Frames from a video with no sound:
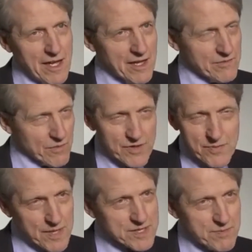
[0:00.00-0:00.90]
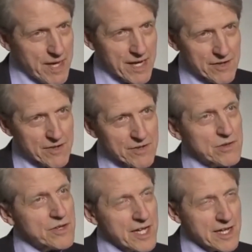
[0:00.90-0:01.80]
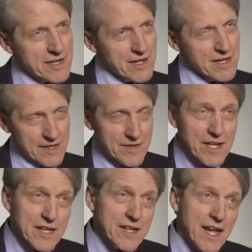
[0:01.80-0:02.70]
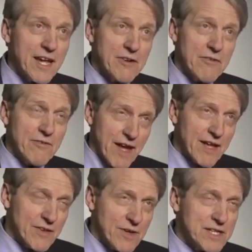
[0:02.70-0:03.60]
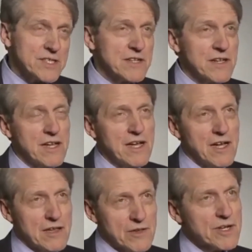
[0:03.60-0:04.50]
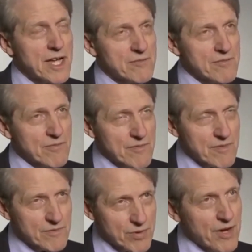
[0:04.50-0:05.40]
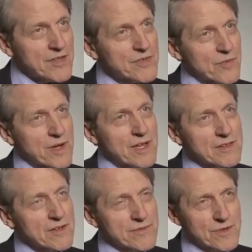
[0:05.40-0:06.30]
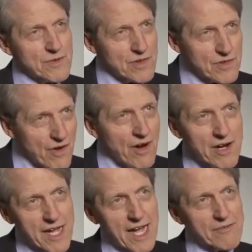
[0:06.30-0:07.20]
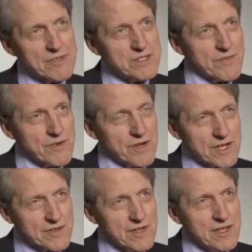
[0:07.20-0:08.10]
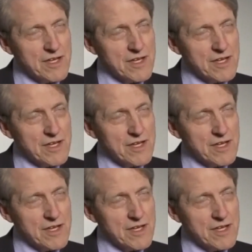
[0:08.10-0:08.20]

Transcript: It works much better to look at, as an indicator of valuation, look at price relative to a long average of earnings.